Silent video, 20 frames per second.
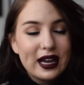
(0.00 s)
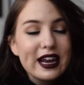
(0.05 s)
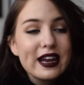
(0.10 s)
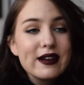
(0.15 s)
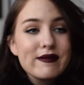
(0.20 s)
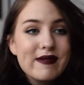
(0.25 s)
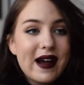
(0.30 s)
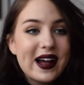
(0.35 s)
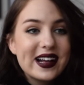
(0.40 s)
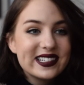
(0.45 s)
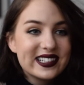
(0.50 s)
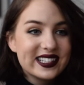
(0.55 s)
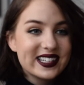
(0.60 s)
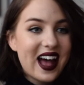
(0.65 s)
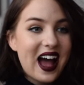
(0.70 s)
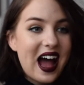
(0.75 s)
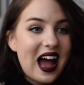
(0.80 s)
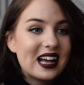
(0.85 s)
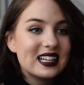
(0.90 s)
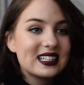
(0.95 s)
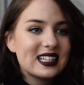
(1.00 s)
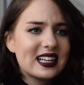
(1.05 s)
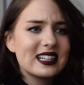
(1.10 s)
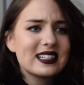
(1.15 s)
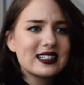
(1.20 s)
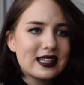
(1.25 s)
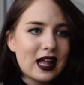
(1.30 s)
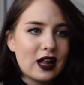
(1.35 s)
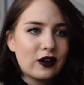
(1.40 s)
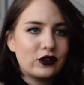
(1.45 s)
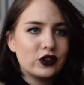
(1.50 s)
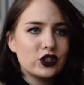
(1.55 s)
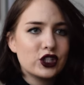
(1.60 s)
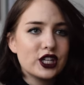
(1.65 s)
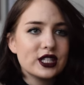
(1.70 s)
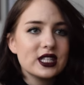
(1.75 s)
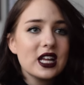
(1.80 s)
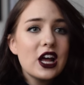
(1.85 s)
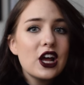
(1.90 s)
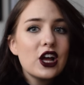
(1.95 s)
in my size, in Selfridges.